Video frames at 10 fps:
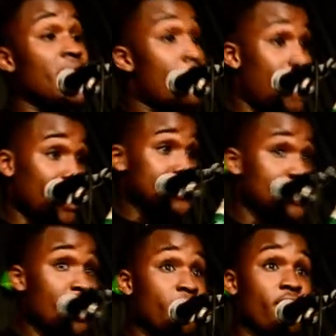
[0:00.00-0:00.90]
but
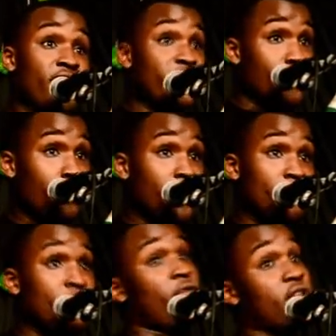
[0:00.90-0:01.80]
for every problem,
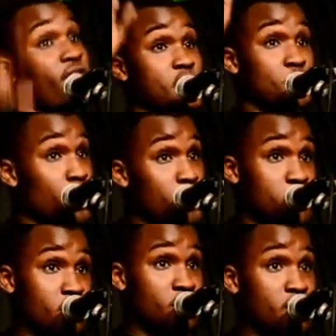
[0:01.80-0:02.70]
you have to give us a solution.